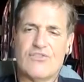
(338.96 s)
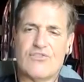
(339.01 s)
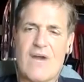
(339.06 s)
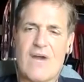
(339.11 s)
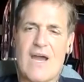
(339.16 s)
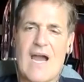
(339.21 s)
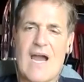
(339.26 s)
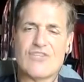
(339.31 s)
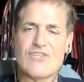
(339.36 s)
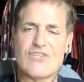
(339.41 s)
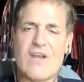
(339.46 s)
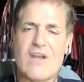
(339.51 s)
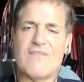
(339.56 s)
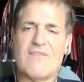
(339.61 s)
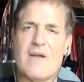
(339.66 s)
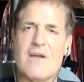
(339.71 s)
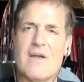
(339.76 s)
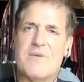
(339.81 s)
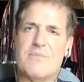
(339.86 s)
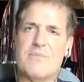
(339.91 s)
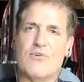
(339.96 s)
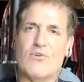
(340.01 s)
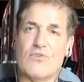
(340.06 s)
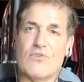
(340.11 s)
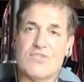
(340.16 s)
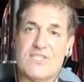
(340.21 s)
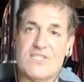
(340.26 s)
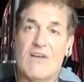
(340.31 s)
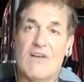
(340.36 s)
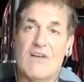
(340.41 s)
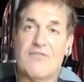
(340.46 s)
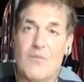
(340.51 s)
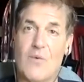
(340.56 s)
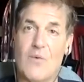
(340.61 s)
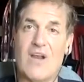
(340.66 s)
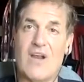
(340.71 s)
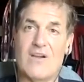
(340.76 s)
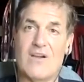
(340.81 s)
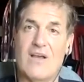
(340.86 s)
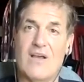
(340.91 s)
I try to find people who are
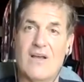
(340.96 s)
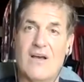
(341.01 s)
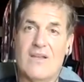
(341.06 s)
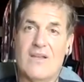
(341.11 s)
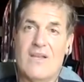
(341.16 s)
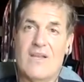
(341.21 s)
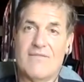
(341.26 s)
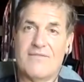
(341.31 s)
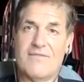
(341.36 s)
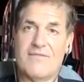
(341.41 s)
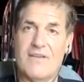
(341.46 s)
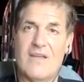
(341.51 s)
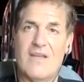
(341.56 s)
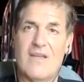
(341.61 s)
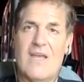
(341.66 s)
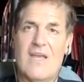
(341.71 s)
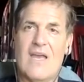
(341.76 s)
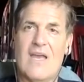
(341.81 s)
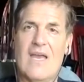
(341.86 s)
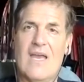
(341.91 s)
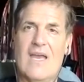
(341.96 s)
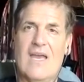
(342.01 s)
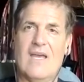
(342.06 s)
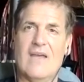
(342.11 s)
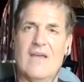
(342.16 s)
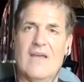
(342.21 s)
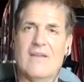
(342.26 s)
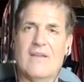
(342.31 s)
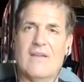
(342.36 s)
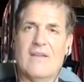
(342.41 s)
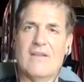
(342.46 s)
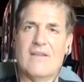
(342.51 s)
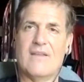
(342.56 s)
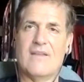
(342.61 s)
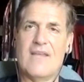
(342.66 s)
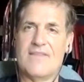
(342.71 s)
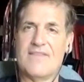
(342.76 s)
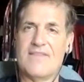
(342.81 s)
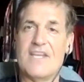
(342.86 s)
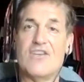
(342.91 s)
self-aware enough and
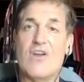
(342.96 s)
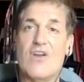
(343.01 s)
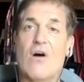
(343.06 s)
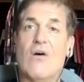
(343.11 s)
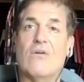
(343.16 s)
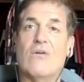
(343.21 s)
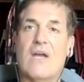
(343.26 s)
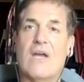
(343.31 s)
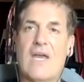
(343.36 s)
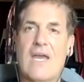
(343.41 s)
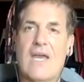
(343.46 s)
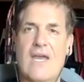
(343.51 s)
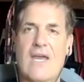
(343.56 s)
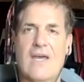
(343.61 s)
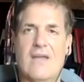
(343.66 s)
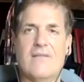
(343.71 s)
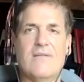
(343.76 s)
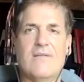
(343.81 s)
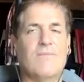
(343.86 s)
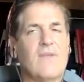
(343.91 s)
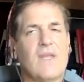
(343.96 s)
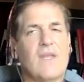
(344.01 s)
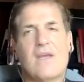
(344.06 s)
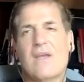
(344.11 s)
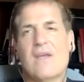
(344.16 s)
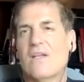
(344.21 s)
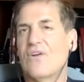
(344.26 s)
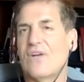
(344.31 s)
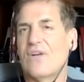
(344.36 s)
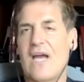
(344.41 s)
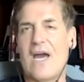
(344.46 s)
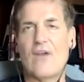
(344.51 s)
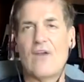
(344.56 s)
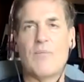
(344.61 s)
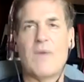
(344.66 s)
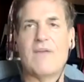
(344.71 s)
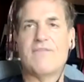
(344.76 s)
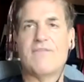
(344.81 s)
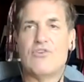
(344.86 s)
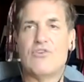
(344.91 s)
that they know. And look,
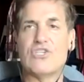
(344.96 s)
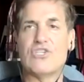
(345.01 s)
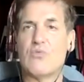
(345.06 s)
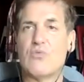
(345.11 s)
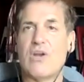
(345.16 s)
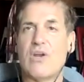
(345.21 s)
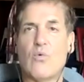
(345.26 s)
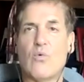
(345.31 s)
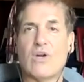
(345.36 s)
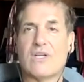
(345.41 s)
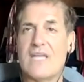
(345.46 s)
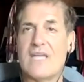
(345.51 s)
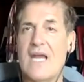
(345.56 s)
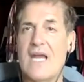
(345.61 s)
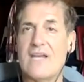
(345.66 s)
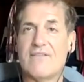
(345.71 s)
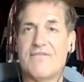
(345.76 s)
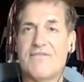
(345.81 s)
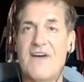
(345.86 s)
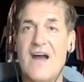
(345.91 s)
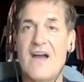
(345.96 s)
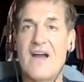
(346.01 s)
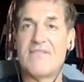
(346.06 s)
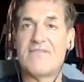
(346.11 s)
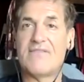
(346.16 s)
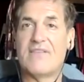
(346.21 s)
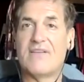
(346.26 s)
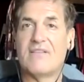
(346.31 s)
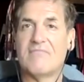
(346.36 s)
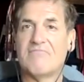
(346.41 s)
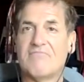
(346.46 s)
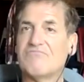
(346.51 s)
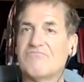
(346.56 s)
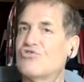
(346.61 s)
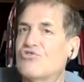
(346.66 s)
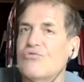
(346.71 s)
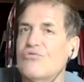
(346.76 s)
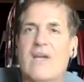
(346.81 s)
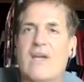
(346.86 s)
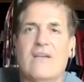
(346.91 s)
if you just want to work 9 to 5,
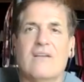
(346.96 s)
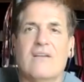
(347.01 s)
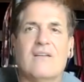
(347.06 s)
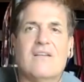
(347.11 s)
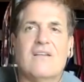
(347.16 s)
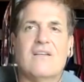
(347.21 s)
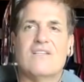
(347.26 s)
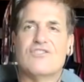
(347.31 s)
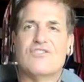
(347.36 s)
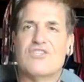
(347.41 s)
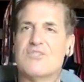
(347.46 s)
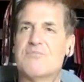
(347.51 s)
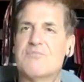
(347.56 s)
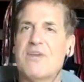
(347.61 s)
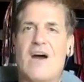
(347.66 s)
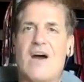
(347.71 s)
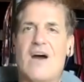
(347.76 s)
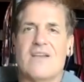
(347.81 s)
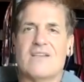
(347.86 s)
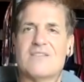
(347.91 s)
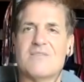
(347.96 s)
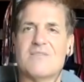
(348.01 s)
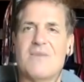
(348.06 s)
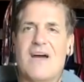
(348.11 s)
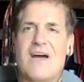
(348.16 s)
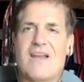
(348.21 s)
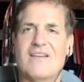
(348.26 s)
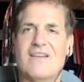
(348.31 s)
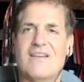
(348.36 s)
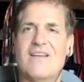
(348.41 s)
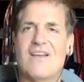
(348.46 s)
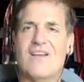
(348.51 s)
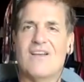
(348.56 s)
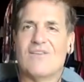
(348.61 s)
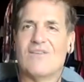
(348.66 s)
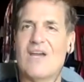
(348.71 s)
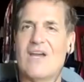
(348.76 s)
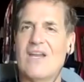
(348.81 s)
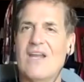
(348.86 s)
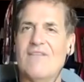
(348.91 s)
great. Just be honest about
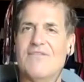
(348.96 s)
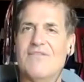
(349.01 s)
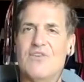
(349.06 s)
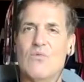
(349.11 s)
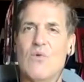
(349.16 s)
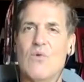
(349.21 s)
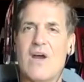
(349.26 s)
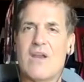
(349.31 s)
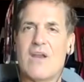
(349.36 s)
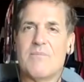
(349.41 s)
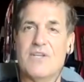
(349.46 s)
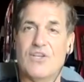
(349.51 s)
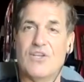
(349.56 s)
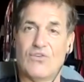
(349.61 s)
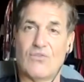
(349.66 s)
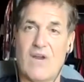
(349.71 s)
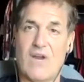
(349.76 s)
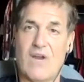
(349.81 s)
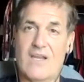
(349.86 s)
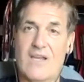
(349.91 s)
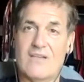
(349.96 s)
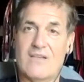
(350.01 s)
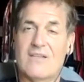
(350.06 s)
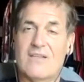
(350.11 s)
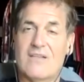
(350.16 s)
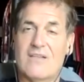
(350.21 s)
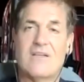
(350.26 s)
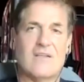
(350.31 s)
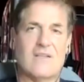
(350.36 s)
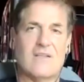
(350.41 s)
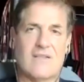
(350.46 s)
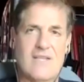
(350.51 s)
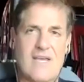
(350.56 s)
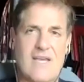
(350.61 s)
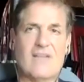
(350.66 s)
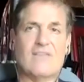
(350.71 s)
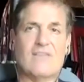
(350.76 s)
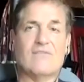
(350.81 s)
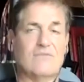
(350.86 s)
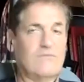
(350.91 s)
it, right? If you want to be great,
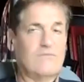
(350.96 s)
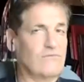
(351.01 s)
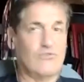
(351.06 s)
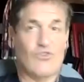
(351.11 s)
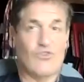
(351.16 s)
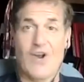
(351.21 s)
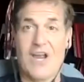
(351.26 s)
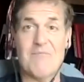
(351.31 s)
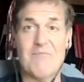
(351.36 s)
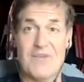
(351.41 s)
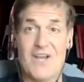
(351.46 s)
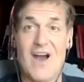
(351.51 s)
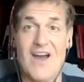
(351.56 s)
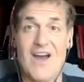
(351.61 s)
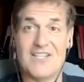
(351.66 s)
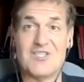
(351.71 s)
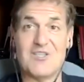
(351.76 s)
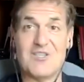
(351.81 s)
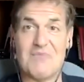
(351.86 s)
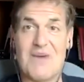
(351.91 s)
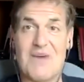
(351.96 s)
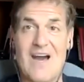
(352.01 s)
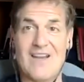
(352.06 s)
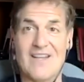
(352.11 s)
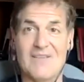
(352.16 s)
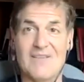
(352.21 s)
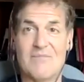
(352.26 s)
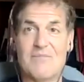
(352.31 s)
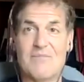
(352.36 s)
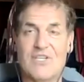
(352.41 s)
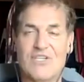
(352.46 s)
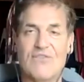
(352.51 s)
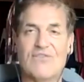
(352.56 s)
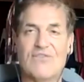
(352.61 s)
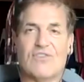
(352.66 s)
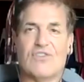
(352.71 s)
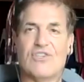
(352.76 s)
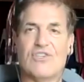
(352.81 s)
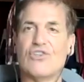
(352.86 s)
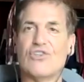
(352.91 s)
then great, be honest about it, but
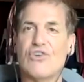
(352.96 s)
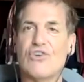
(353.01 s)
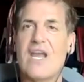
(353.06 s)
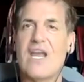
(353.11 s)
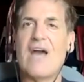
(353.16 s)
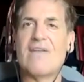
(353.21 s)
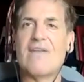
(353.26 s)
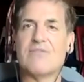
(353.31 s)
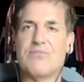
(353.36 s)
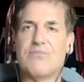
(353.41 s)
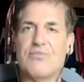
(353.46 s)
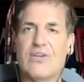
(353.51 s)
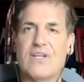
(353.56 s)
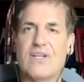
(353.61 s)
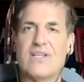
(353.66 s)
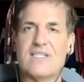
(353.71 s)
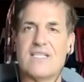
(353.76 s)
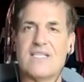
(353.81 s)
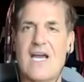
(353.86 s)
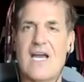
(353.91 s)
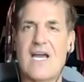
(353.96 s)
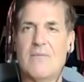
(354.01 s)
you're going to have to put in the time.